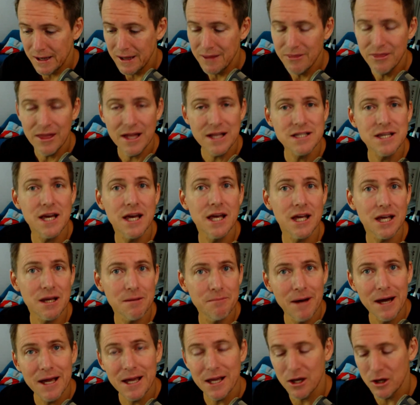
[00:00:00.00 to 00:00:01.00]
And that's how you
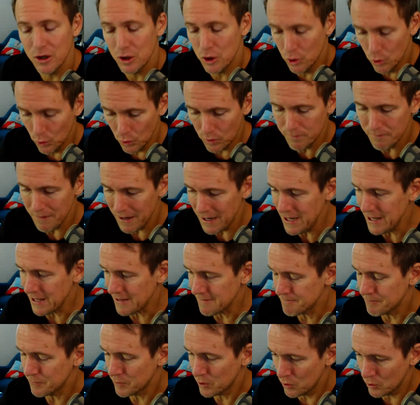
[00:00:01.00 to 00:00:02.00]
can make good
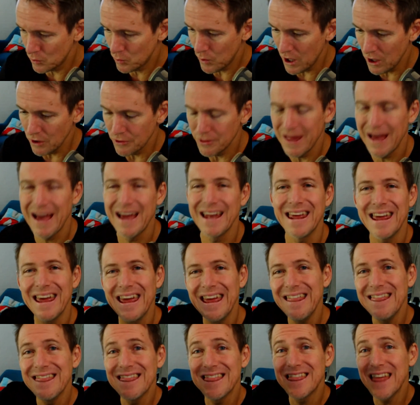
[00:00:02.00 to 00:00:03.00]
money, good wealth. And
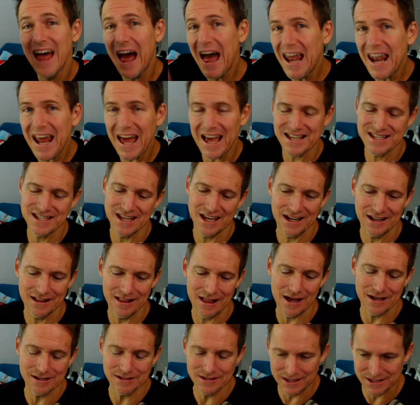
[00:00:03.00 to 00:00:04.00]
in that asset
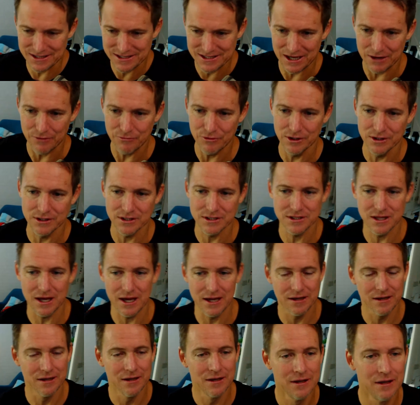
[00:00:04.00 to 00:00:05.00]
class, let's say real
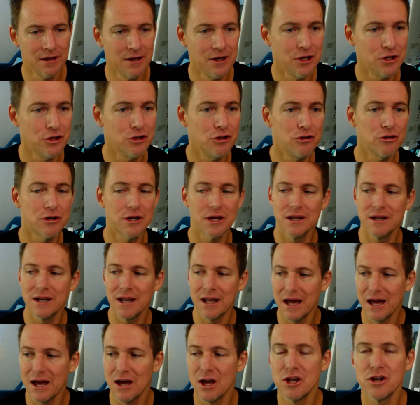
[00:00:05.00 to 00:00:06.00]
estate, you
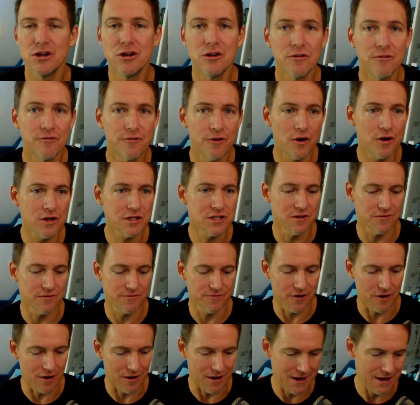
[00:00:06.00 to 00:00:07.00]
can
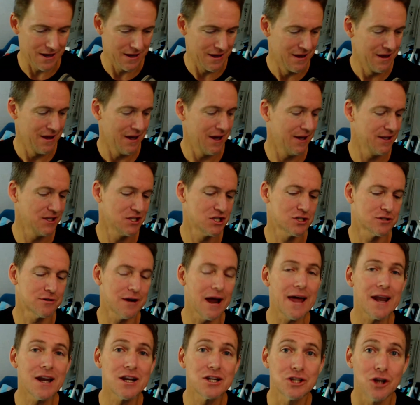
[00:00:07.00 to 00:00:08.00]
diversify and
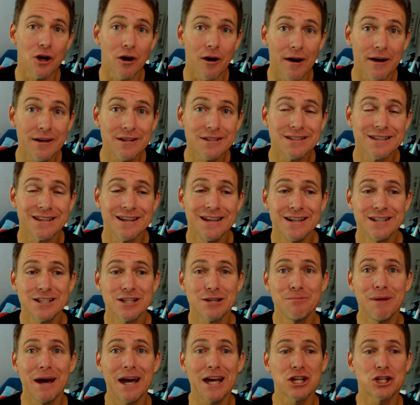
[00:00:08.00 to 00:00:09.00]
strategize
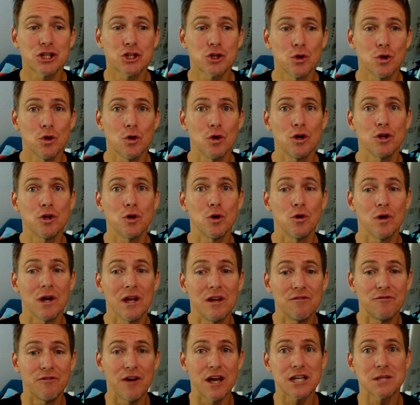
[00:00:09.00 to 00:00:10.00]
to make sure
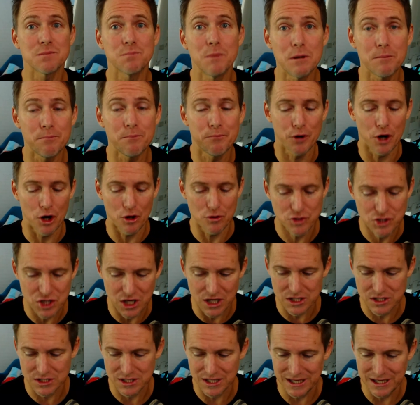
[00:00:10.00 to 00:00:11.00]
your investment
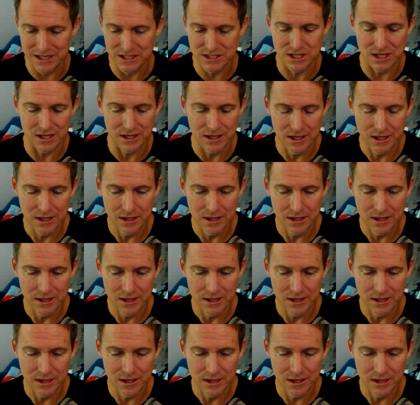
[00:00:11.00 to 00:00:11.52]
process is